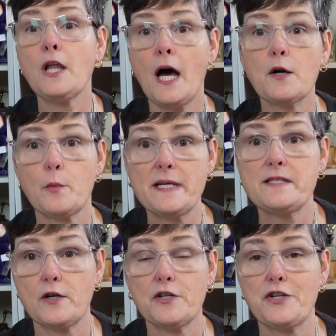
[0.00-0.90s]
a lot of
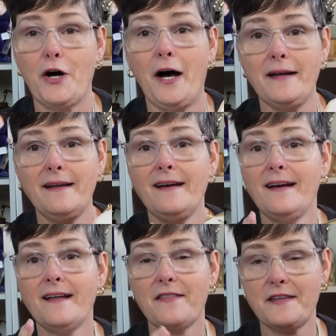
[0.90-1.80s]
research on
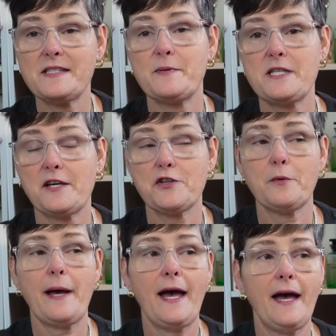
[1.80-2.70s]
this particular
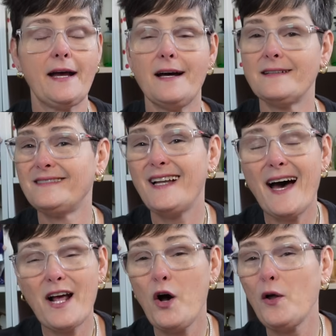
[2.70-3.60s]
bag. Not
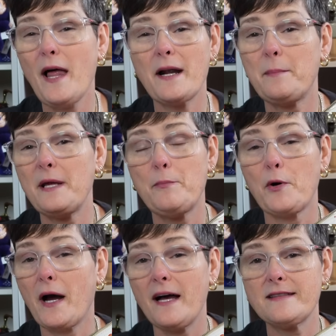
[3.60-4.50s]
a whole lot of people
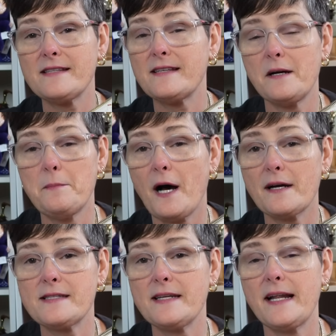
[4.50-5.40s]
got this and
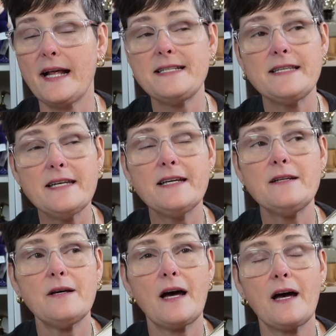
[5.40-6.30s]
unboxed it. And I
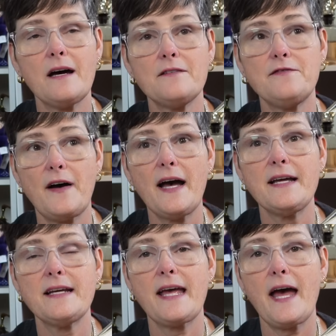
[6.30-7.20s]
did
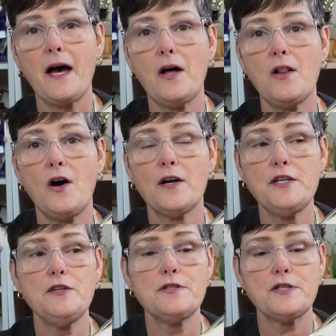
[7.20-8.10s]
find a gal on
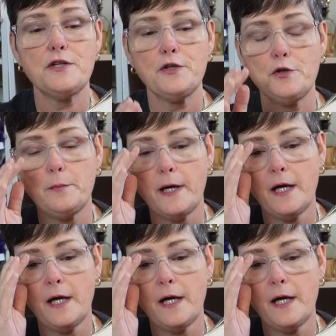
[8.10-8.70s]
YouTube